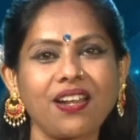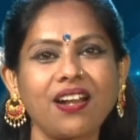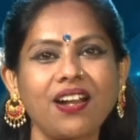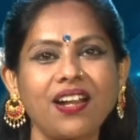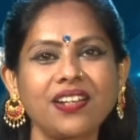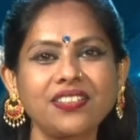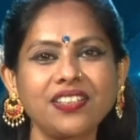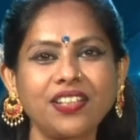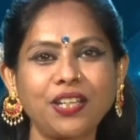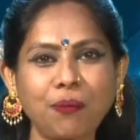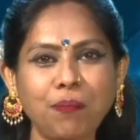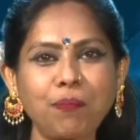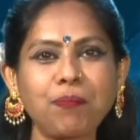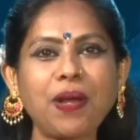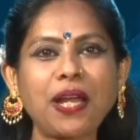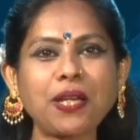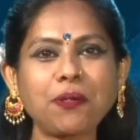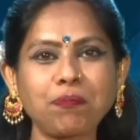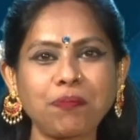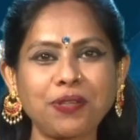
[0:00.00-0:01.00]
Under
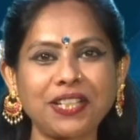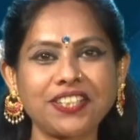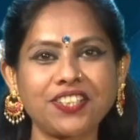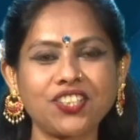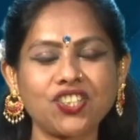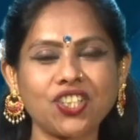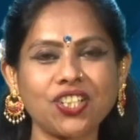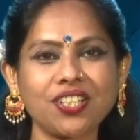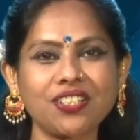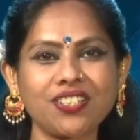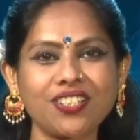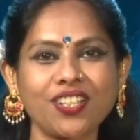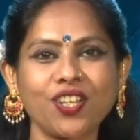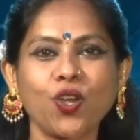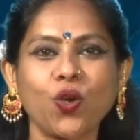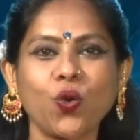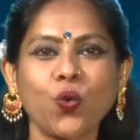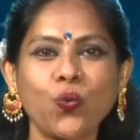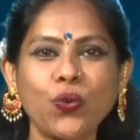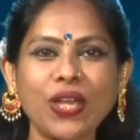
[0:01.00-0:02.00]
impact printers,
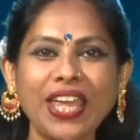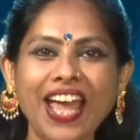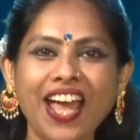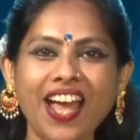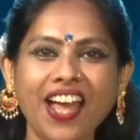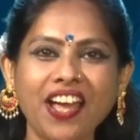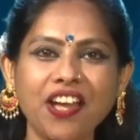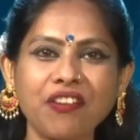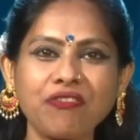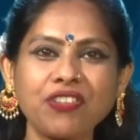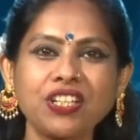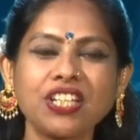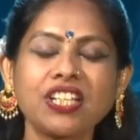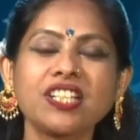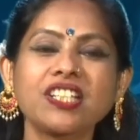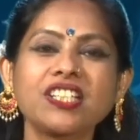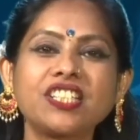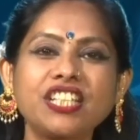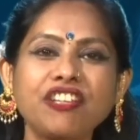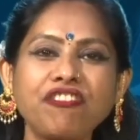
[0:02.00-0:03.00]
we have
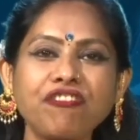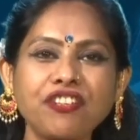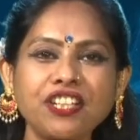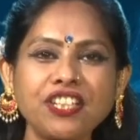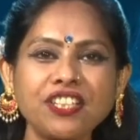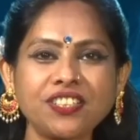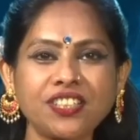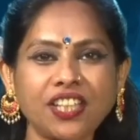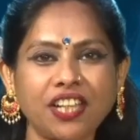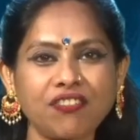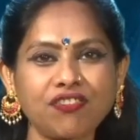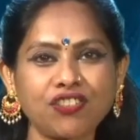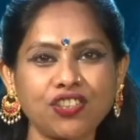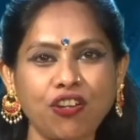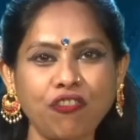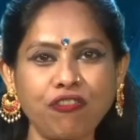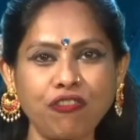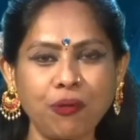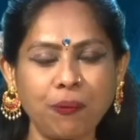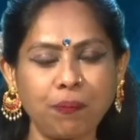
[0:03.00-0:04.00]
different types
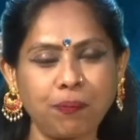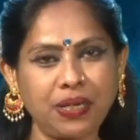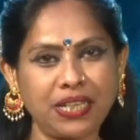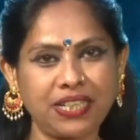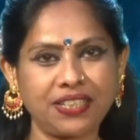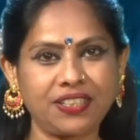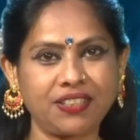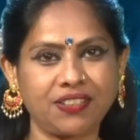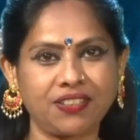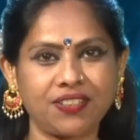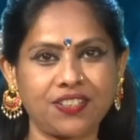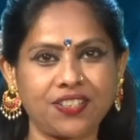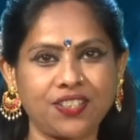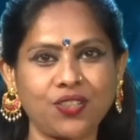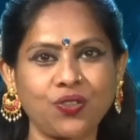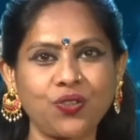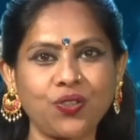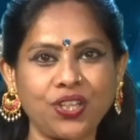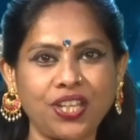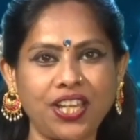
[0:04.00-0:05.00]
of printers.
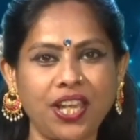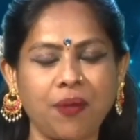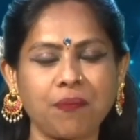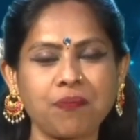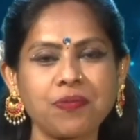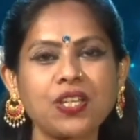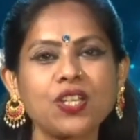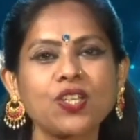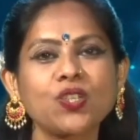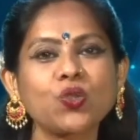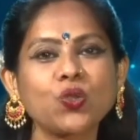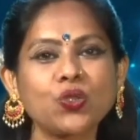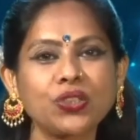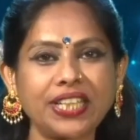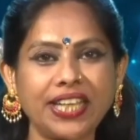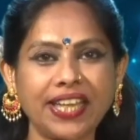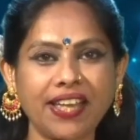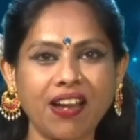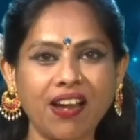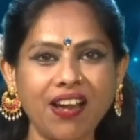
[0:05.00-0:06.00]
Okay, so
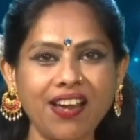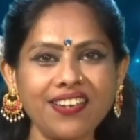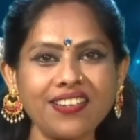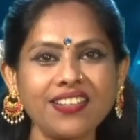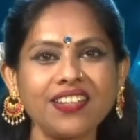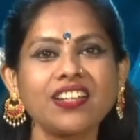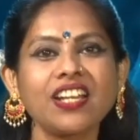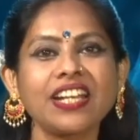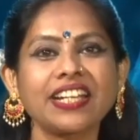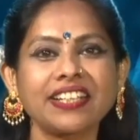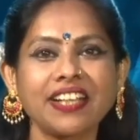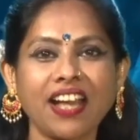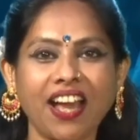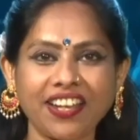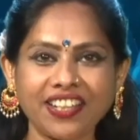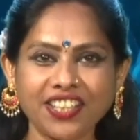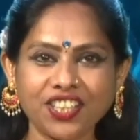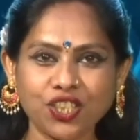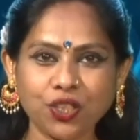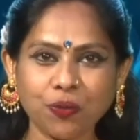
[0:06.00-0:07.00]
they are
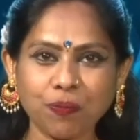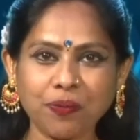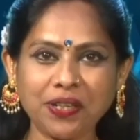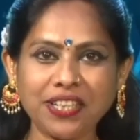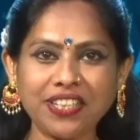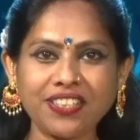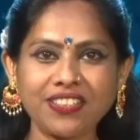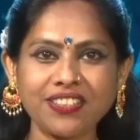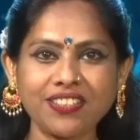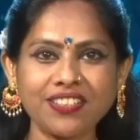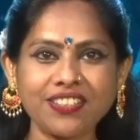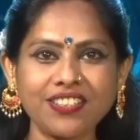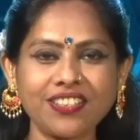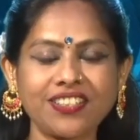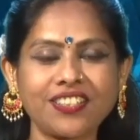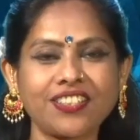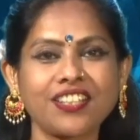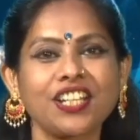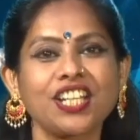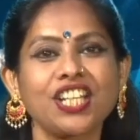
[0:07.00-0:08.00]
character
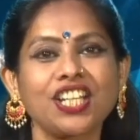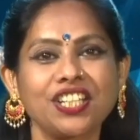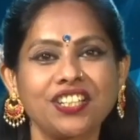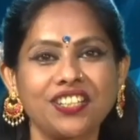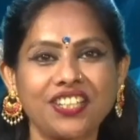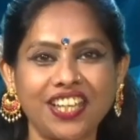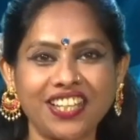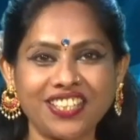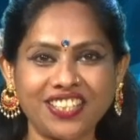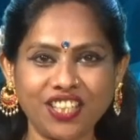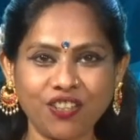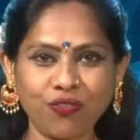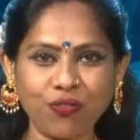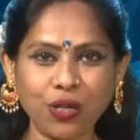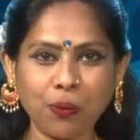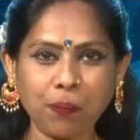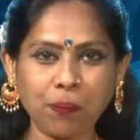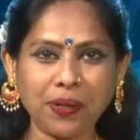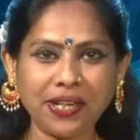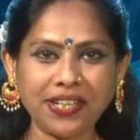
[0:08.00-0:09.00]
printers, daisy
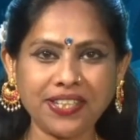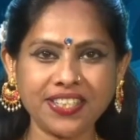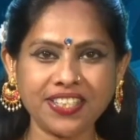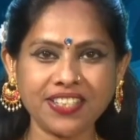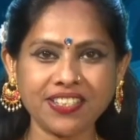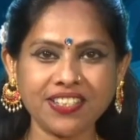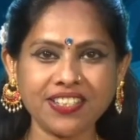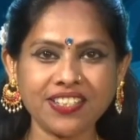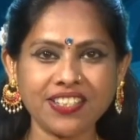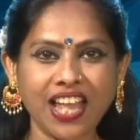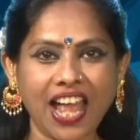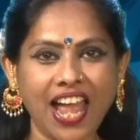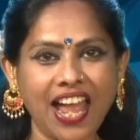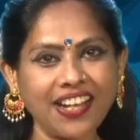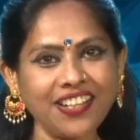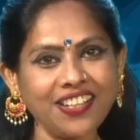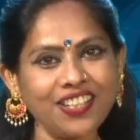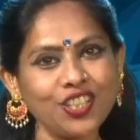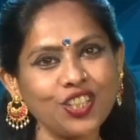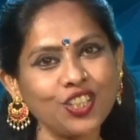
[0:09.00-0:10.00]
wheel printers and
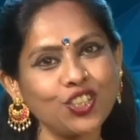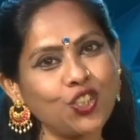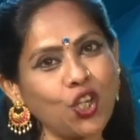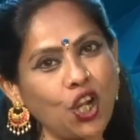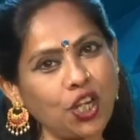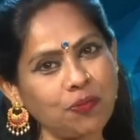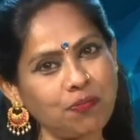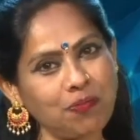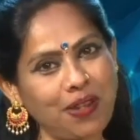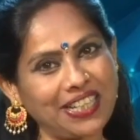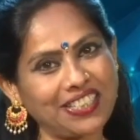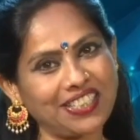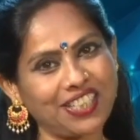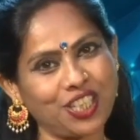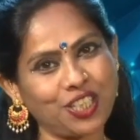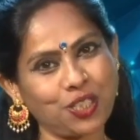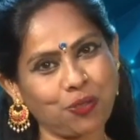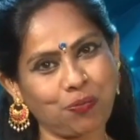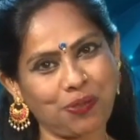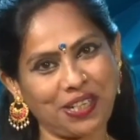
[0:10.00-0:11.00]
dot
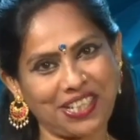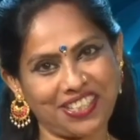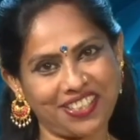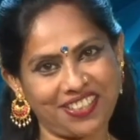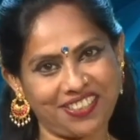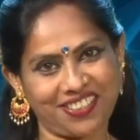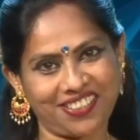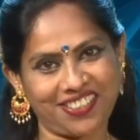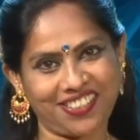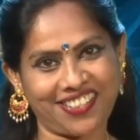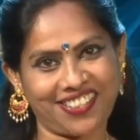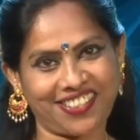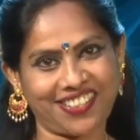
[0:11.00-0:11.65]
matrix printers.